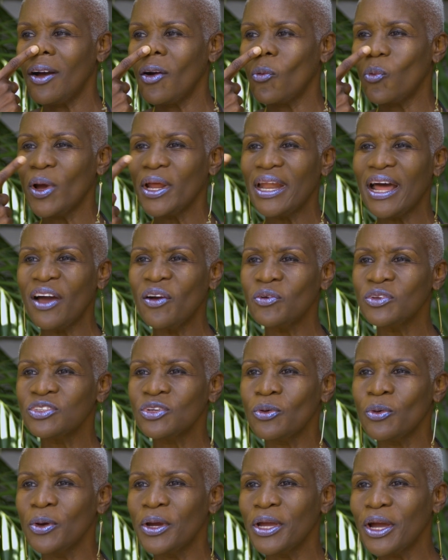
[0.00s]
when I
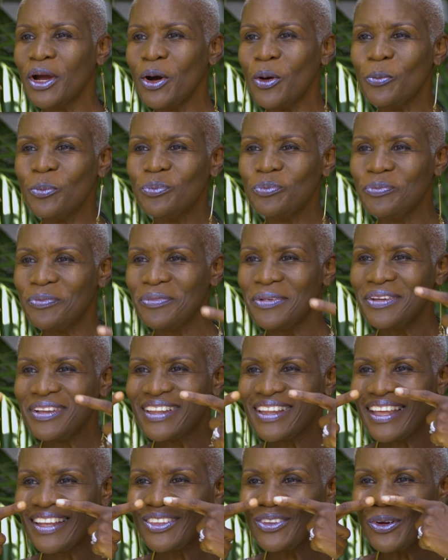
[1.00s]
was growing up,
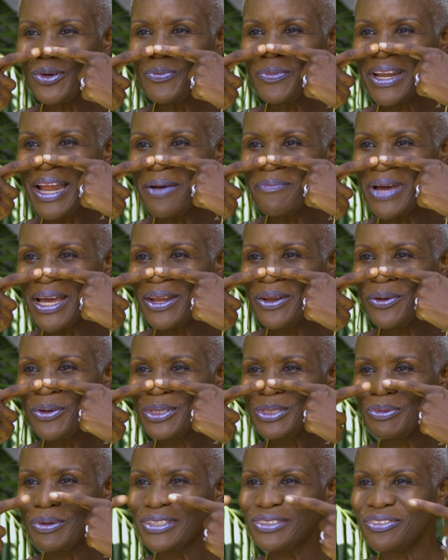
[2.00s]
they told me that my
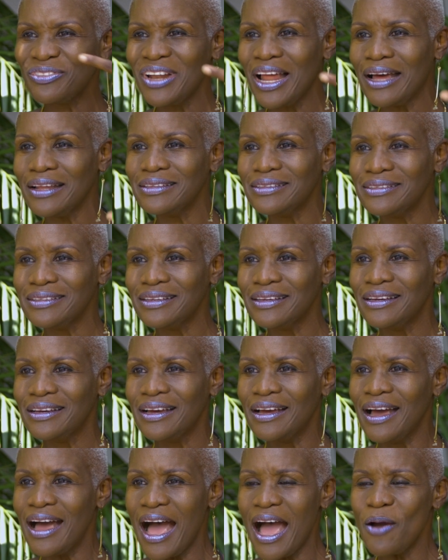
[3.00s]
nose was flat.
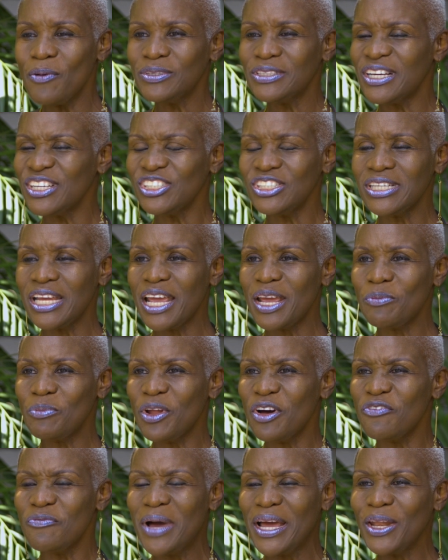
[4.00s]
I was
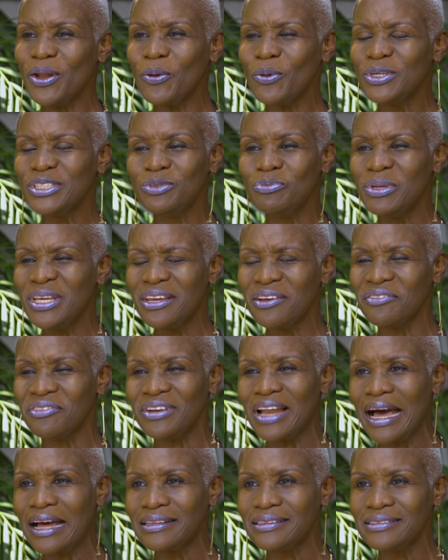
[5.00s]
ashamed of my nose being
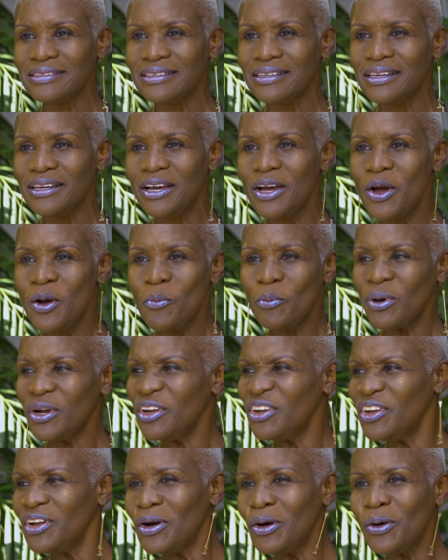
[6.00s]
flat.
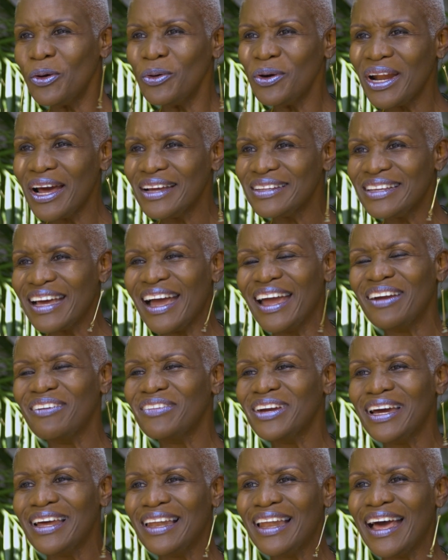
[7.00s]
But now that I
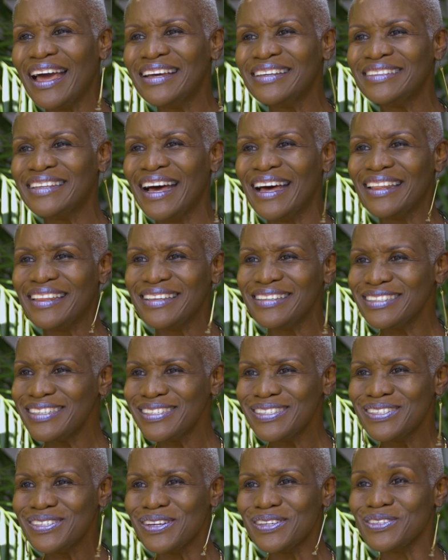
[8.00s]
realize that this
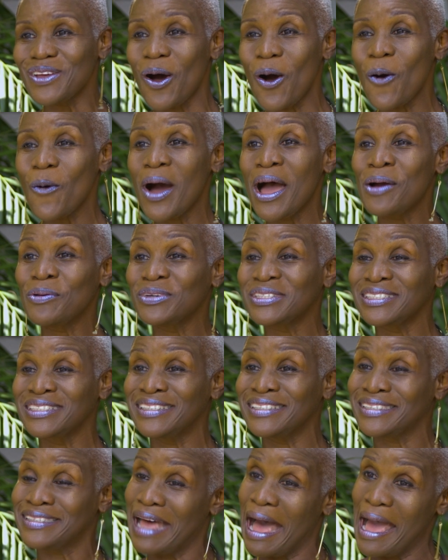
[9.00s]
is just how I was
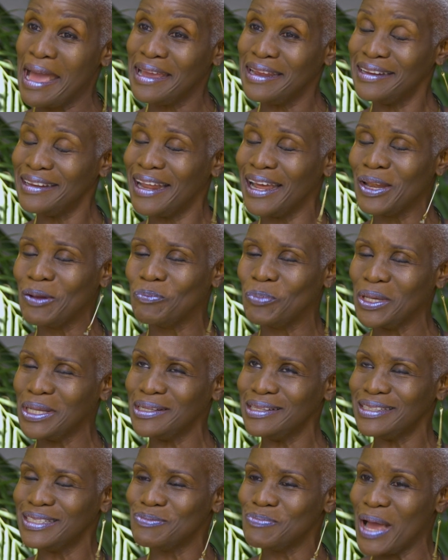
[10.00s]
designed and
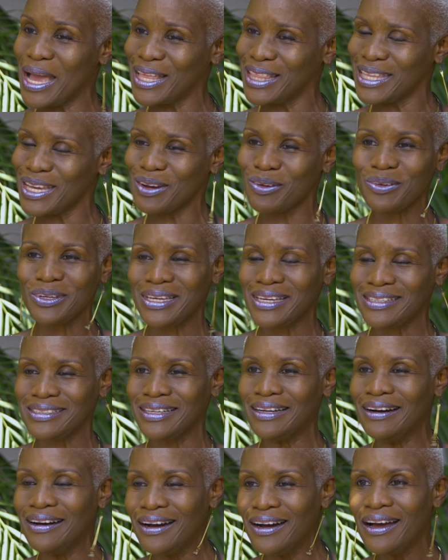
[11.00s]
built by the
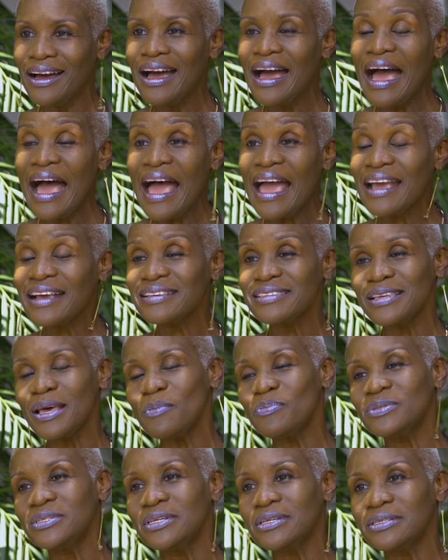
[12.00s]
Creator, I
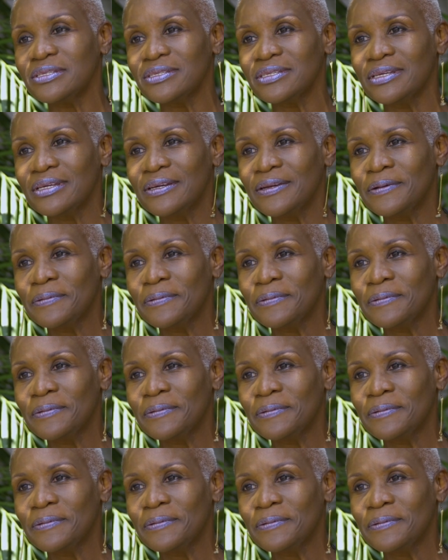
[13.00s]
accept it.